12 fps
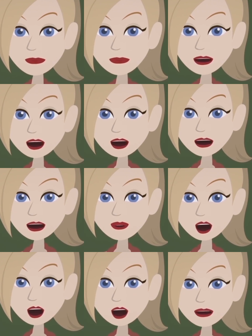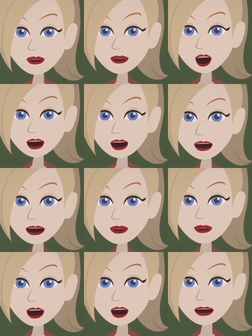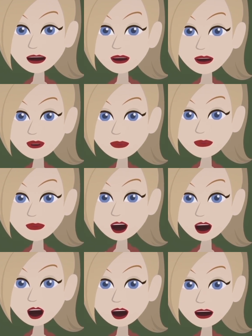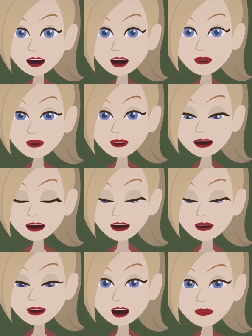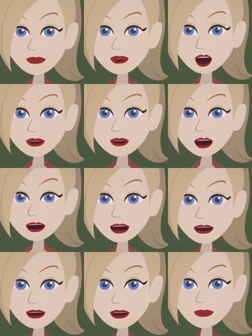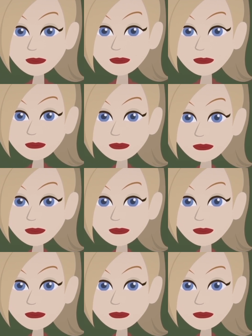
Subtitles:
I was 19 when I died, and now I try to help people live."